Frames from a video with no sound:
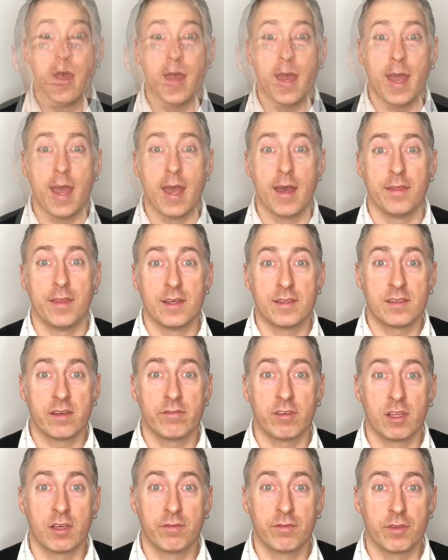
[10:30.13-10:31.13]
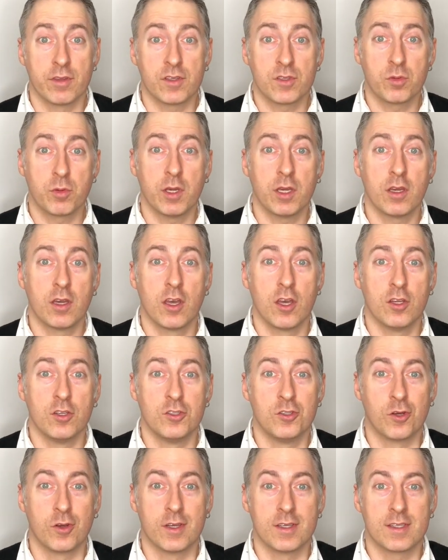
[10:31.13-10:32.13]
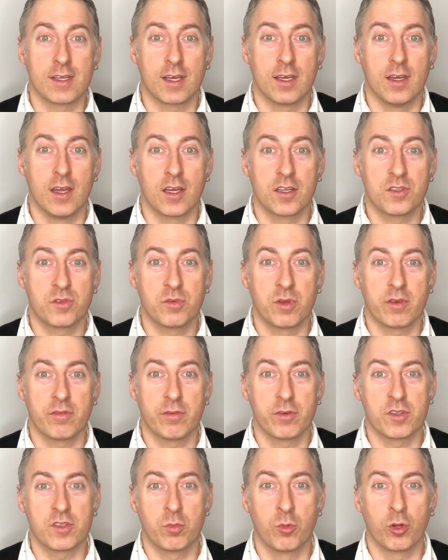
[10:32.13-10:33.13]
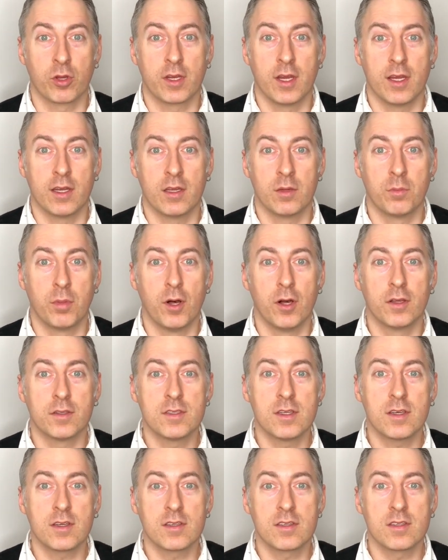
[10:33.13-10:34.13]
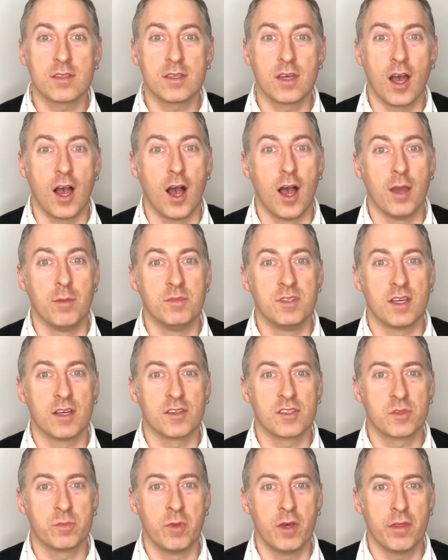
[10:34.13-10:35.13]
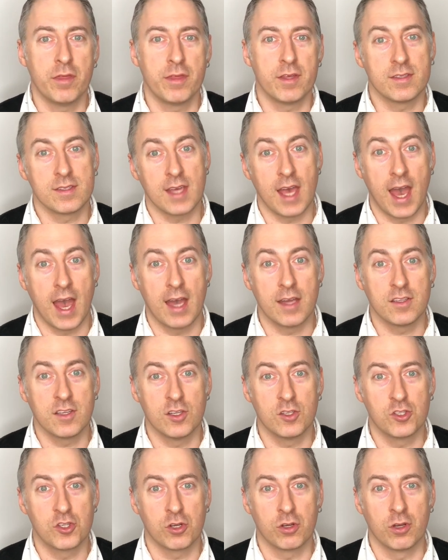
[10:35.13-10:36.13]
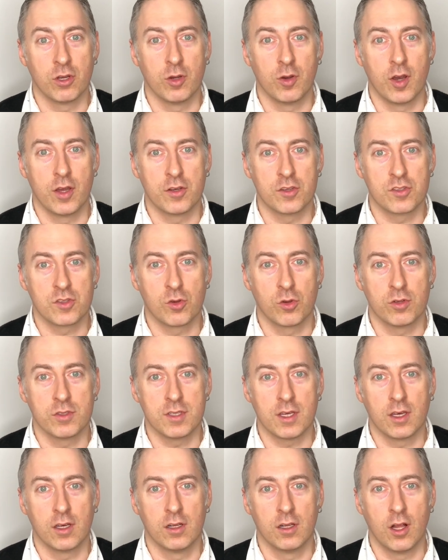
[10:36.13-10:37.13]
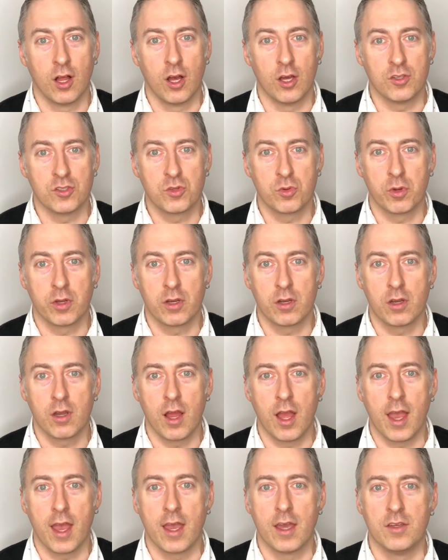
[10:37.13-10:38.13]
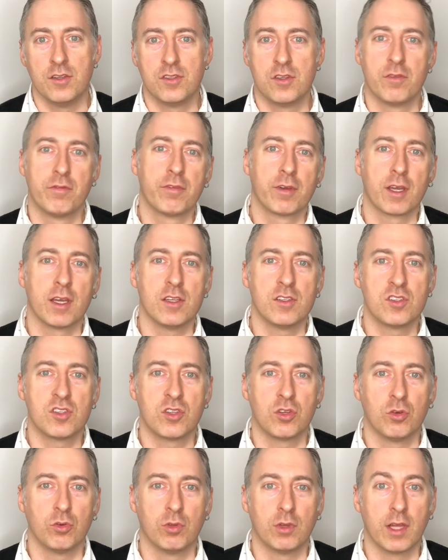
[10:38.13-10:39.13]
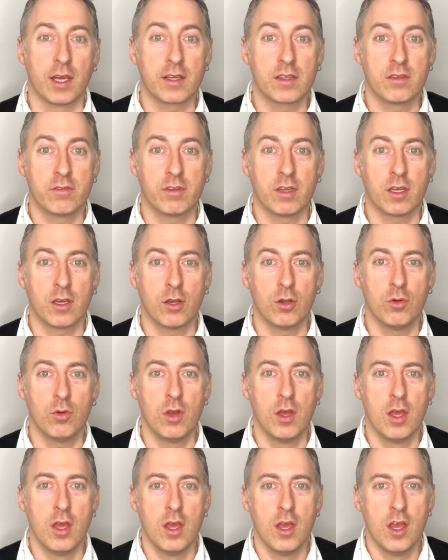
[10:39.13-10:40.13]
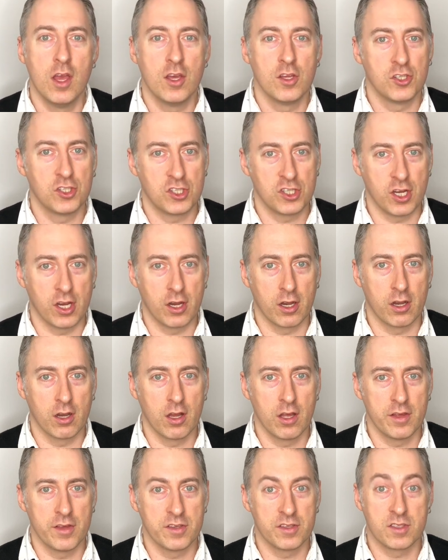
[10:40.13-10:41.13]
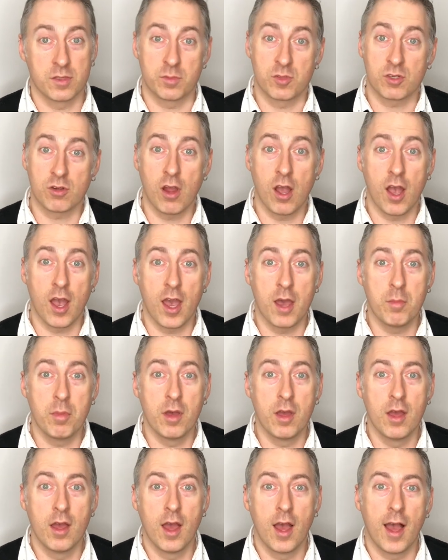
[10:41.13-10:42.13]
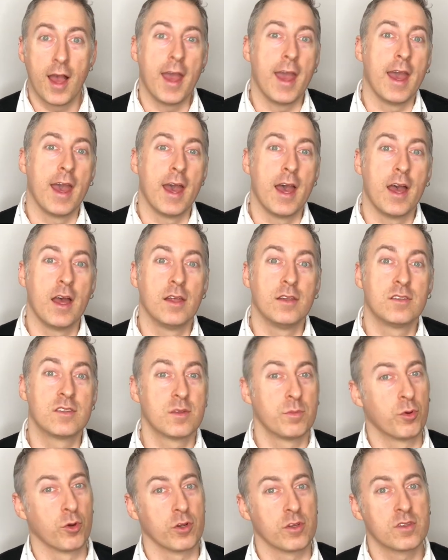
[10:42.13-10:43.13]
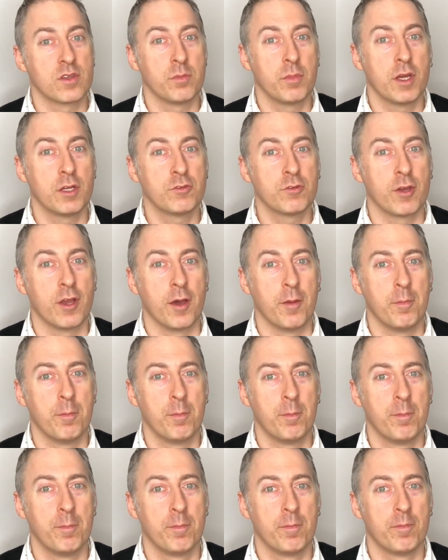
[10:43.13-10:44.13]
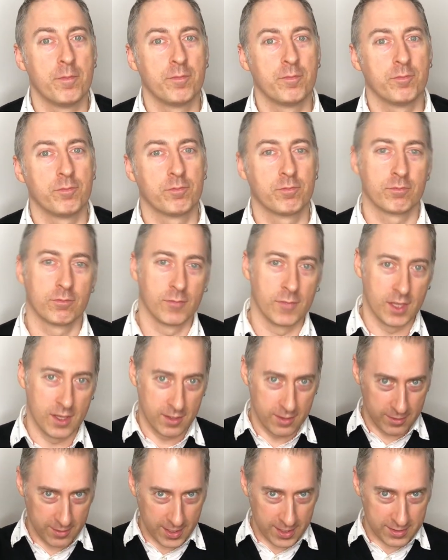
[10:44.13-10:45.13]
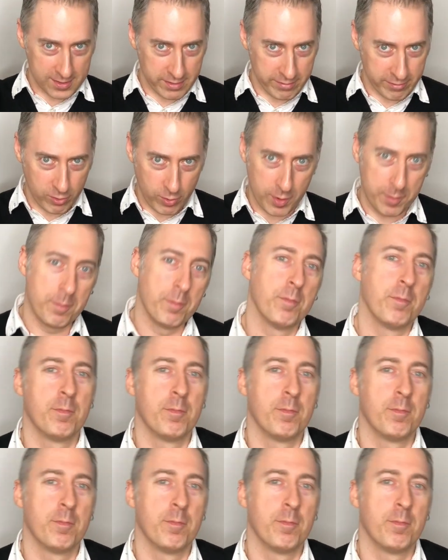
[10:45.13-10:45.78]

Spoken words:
And that's everything for this week. Join us again next week for some more Canadian politics. I'm Dale Smith. It's at @journo_Dale on Twitter. And don't forget to like the video, share, subscribe, and support us on Patreon. Thanks, everyone.